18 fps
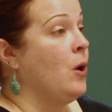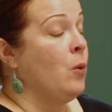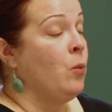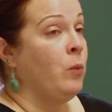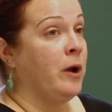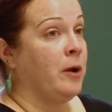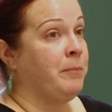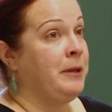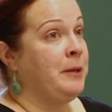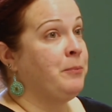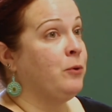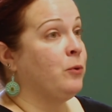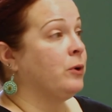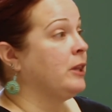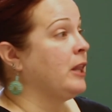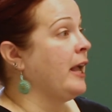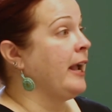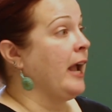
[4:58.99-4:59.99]
where people
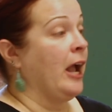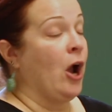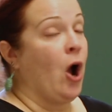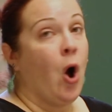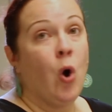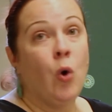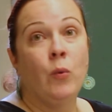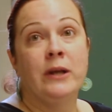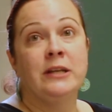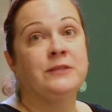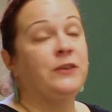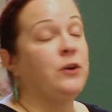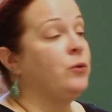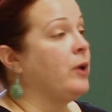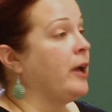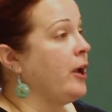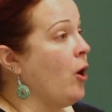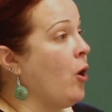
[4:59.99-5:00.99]
were like, I always
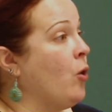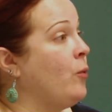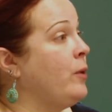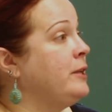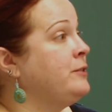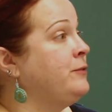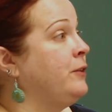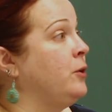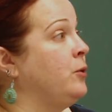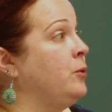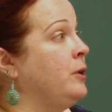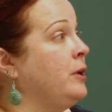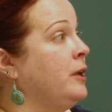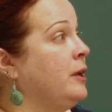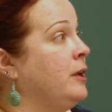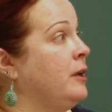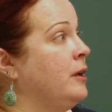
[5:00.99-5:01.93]
vote.